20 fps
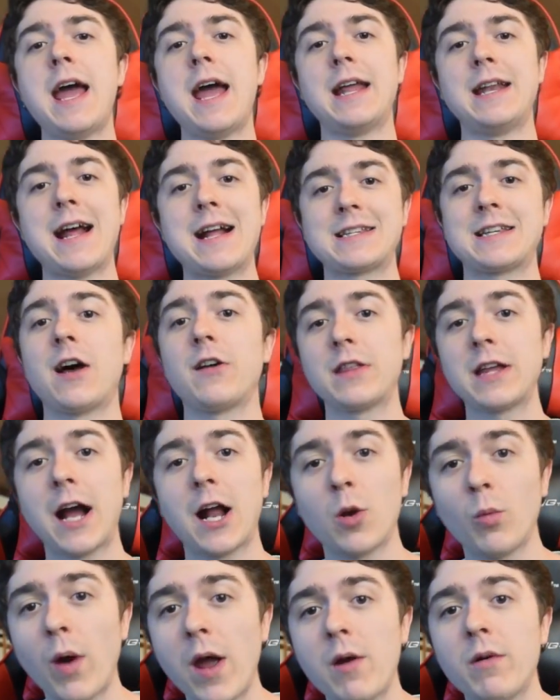and that's how they
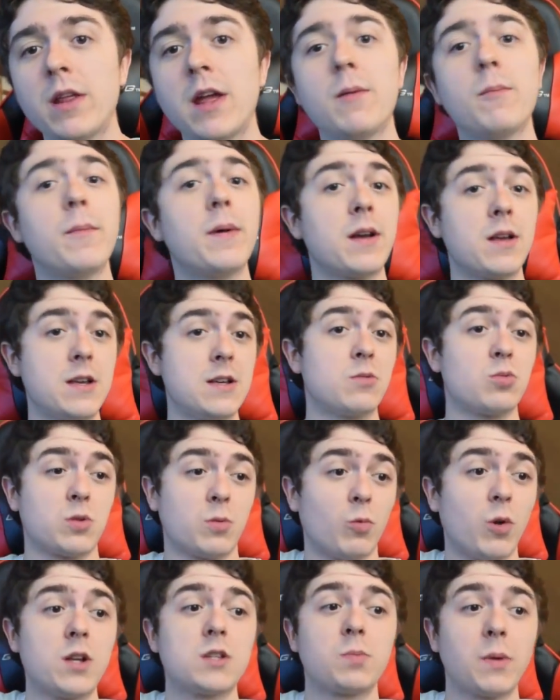got away with it, but
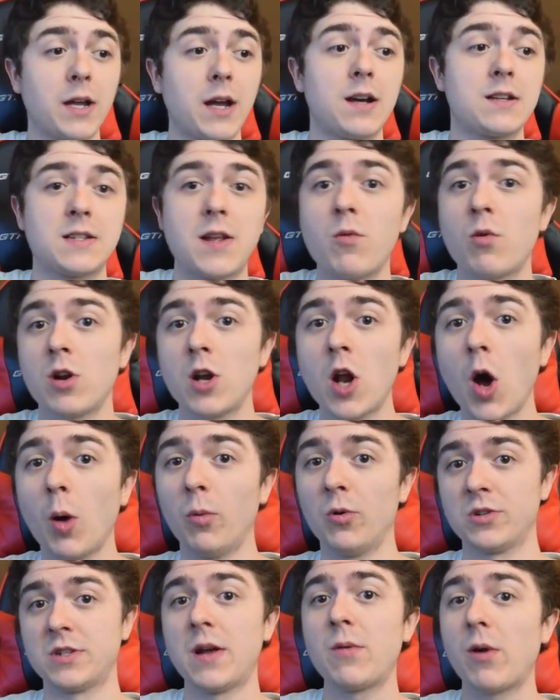it was because they were
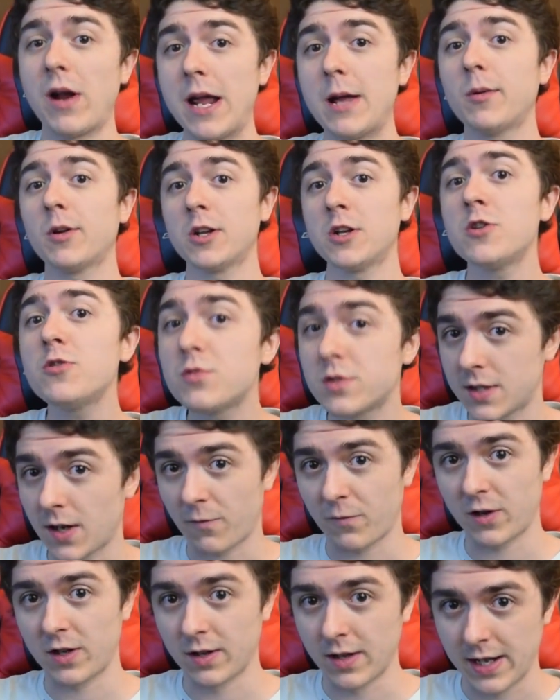nobles. They were able to do
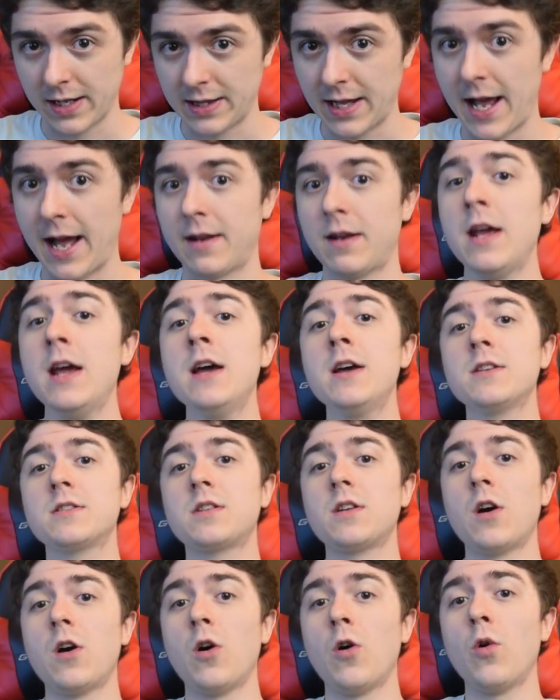something like that.
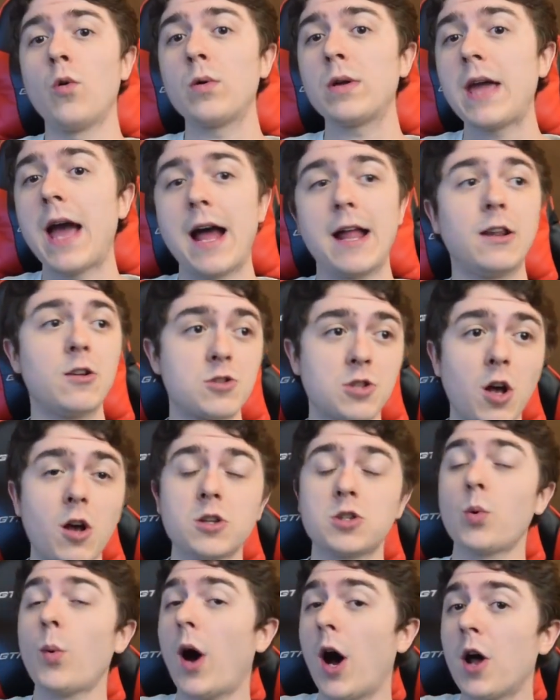So, yeah, and there's
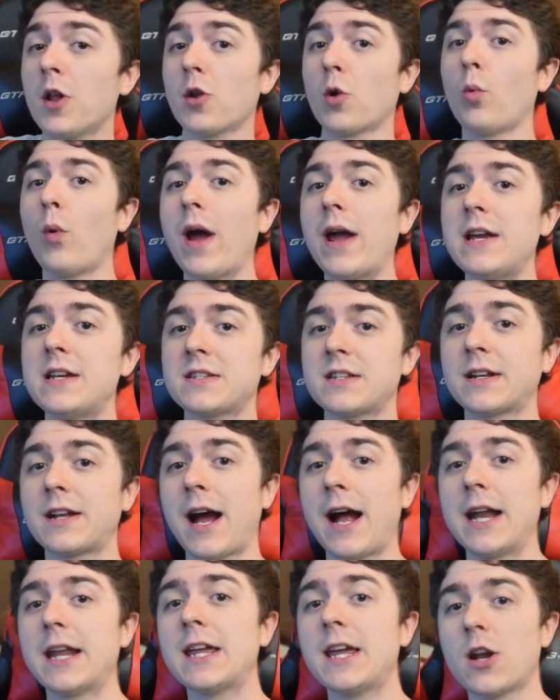also other ways to
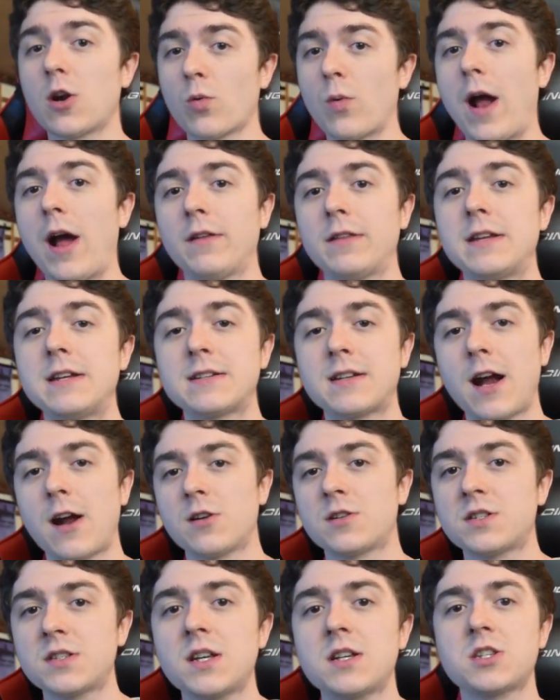kind of get around the
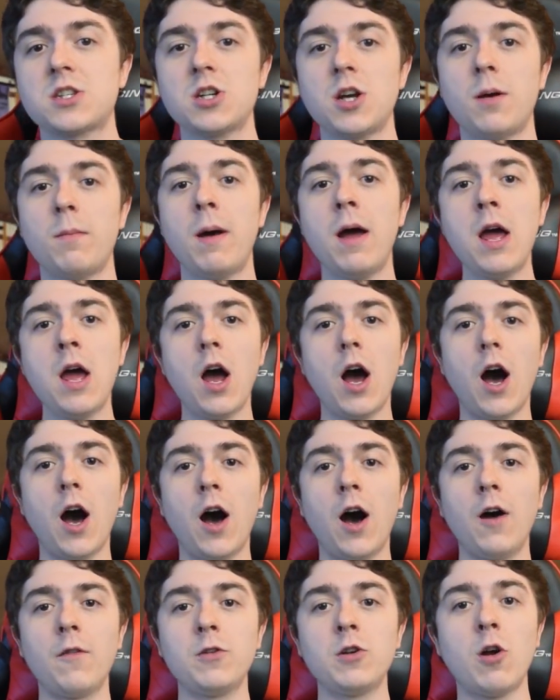entire system
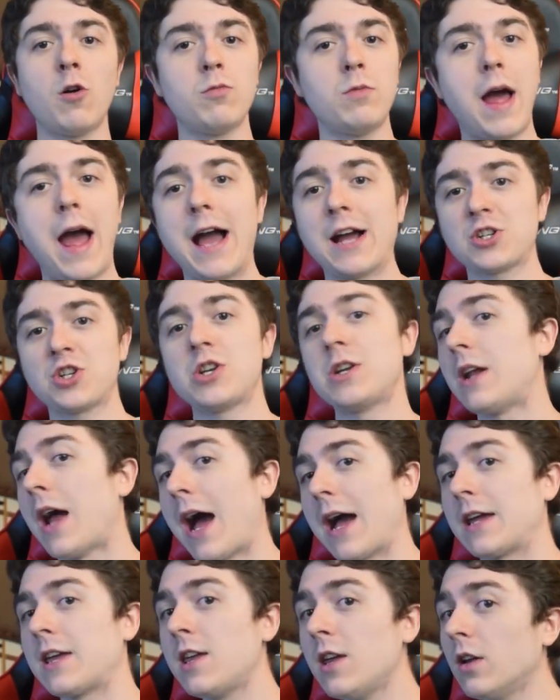of, you know, actually
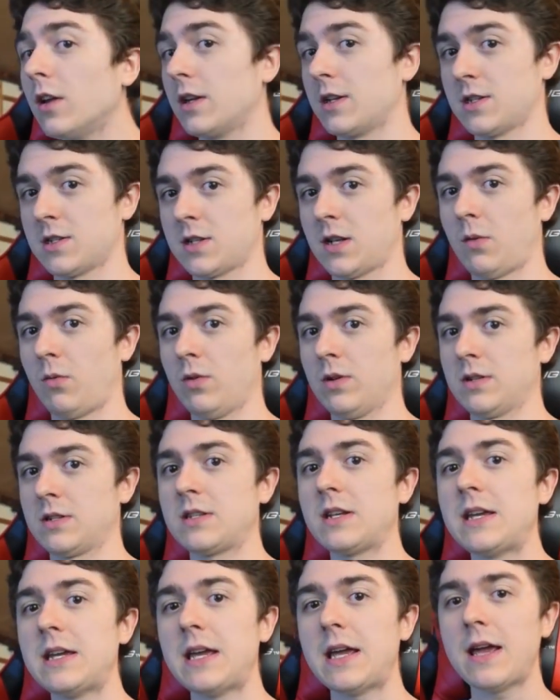not killing someone.
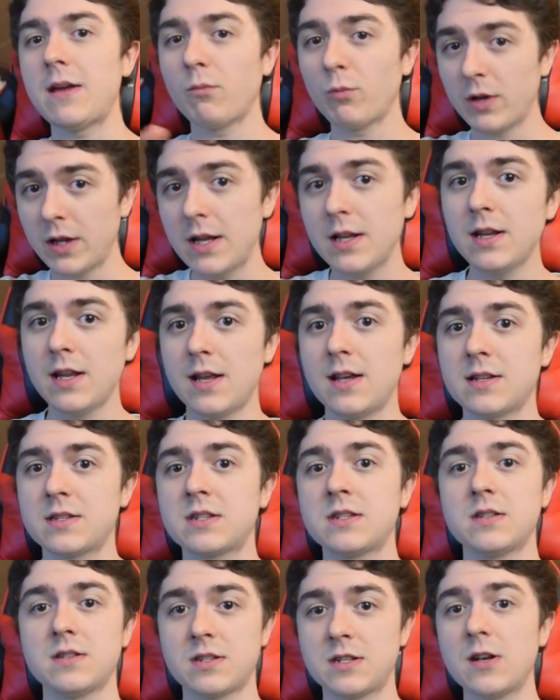See, within
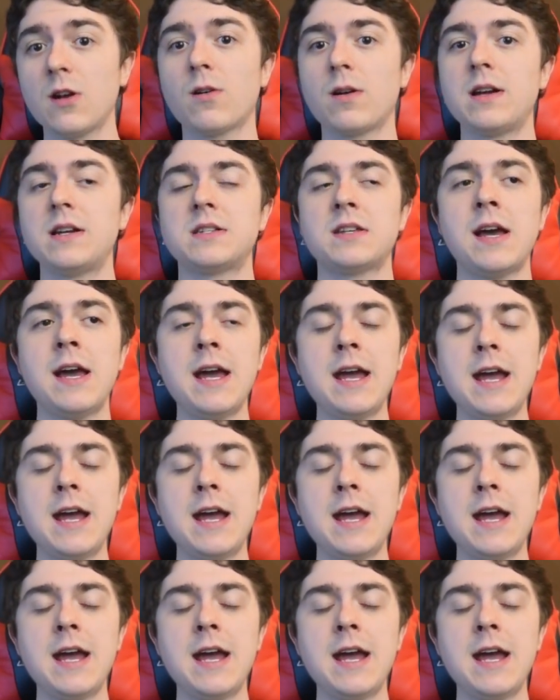this series,